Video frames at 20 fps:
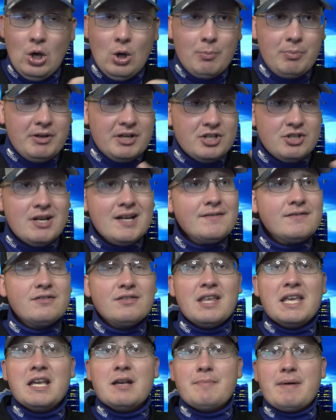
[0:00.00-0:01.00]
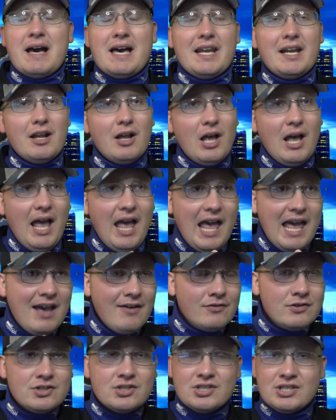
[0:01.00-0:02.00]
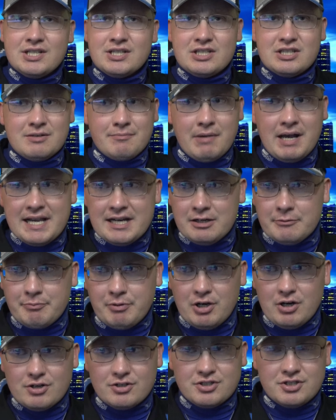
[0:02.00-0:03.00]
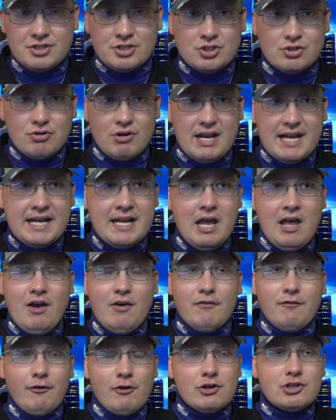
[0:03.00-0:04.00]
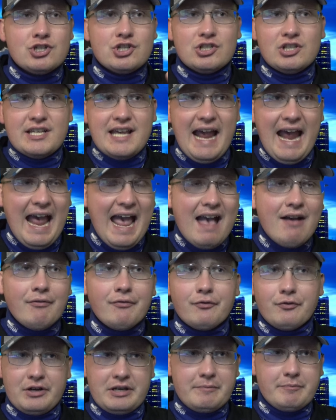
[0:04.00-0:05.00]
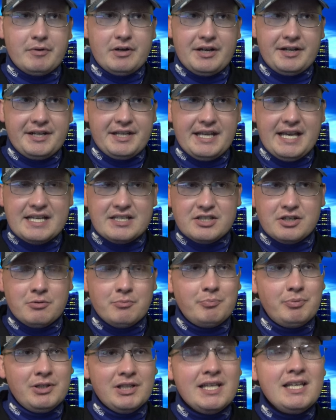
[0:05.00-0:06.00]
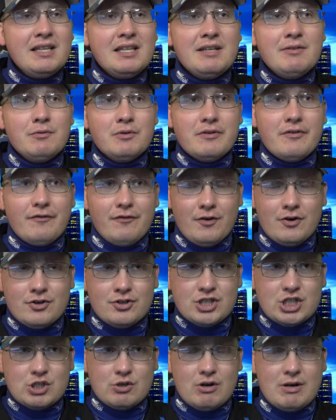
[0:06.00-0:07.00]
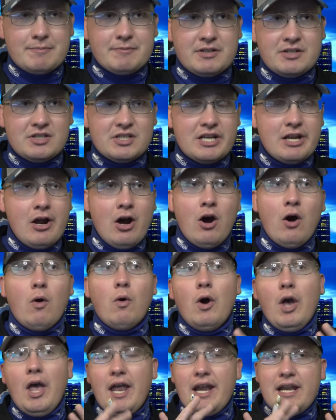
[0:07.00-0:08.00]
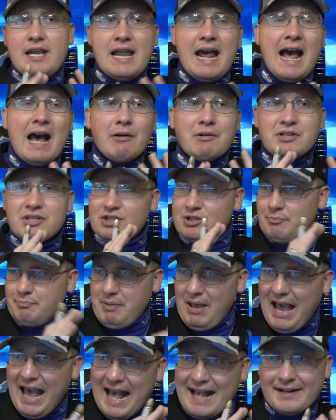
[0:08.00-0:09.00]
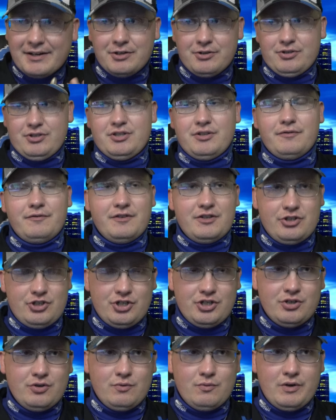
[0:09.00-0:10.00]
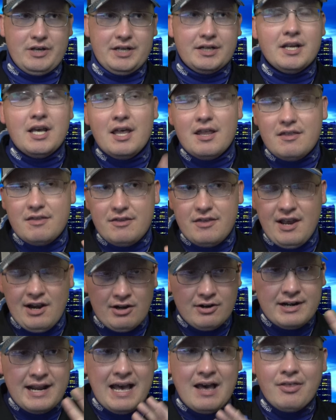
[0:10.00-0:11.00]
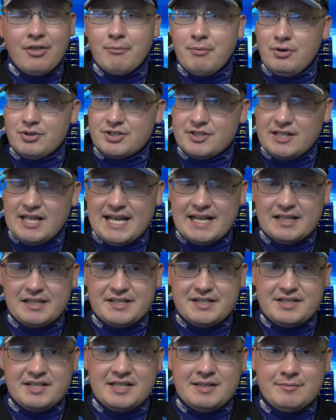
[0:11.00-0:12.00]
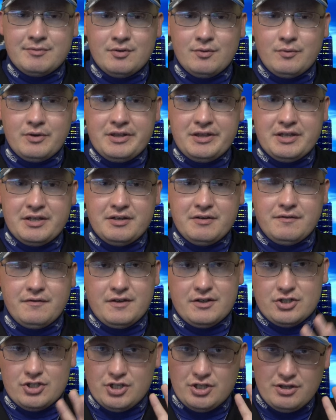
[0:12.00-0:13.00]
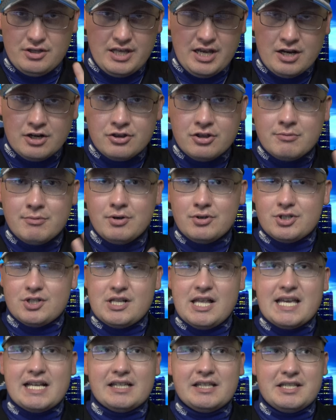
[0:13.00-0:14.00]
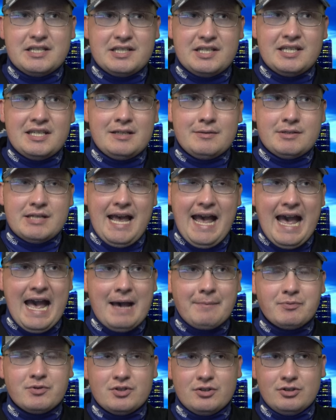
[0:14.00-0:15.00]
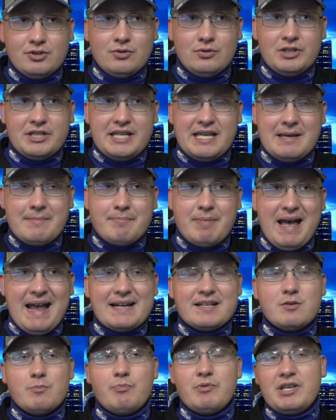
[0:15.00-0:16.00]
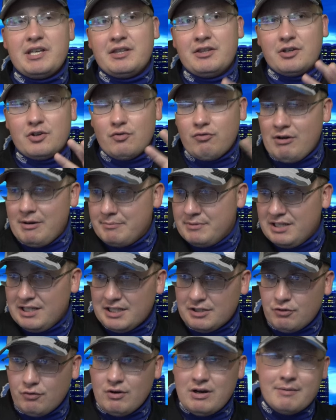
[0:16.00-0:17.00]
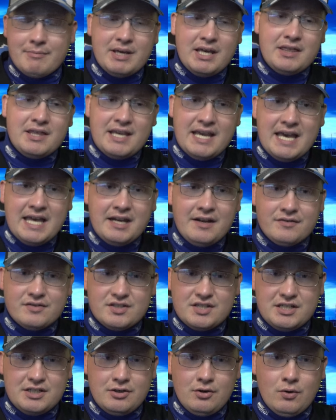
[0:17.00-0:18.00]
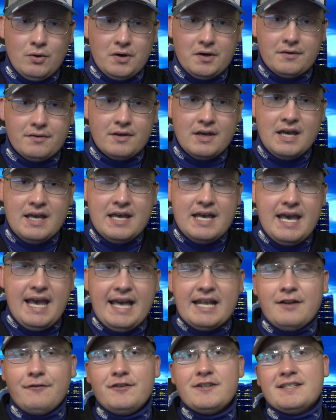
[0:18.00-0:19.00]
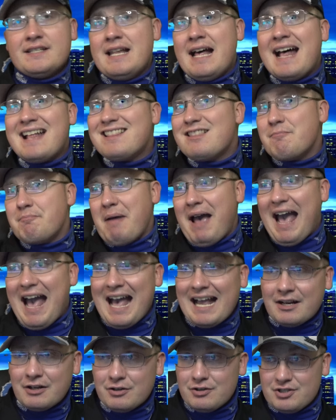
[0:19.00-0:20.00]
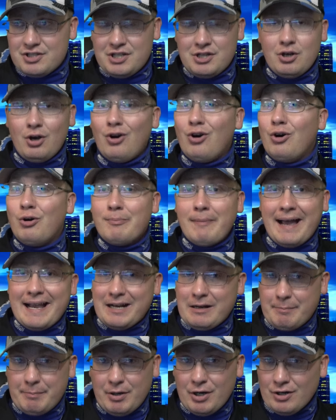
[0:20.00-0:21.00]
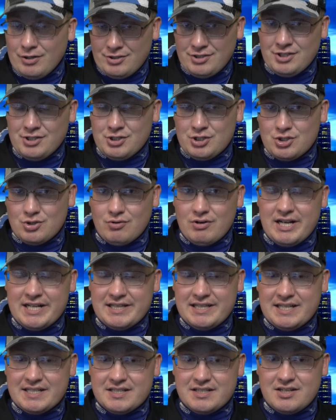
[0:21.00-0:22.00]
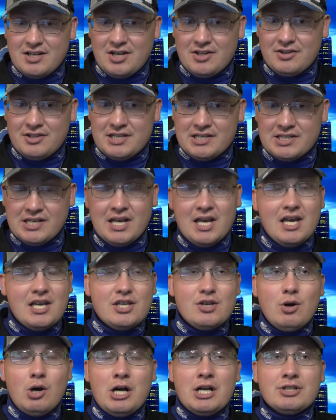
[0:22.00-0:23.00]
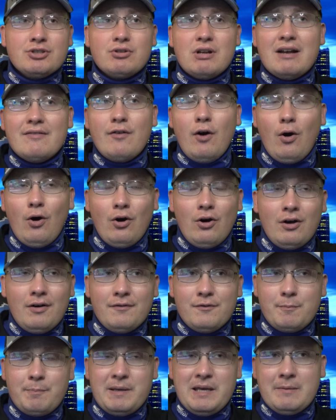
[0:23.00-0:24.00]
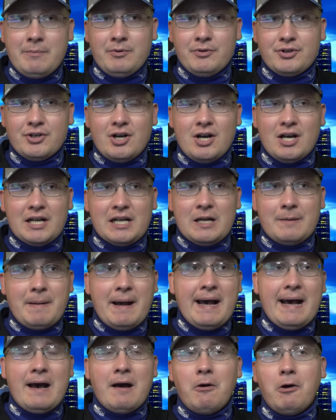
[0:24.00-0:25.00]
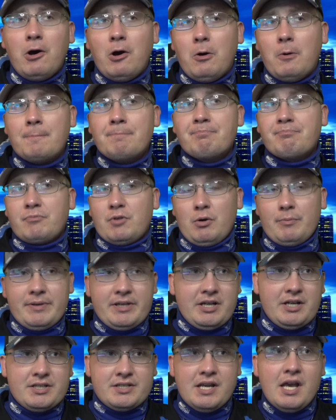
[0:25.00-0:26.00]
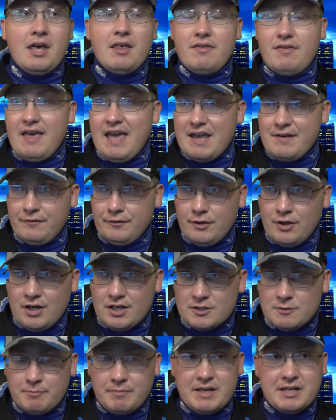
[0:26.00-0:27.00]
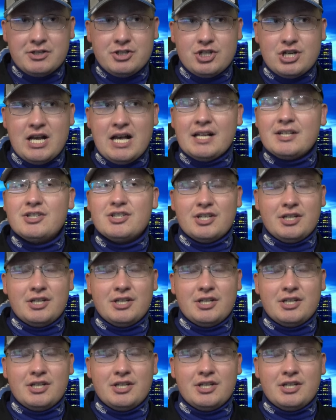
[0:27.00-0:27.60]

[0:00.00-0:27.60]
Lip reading: Because you have to think about it. Ever since the Micah Parsons trade, virtually everybody has completely reversed script and said, oh, now it's the Packers division to win. They're now the most likely team to win the division. They're the most likely team to absolutely get back to being the creme de la creme in the NFC North. And if it's not the Packers and the whole Micah Parsons trade that's done this, you also have all the people talking about how, because they've lost Ben Johnson,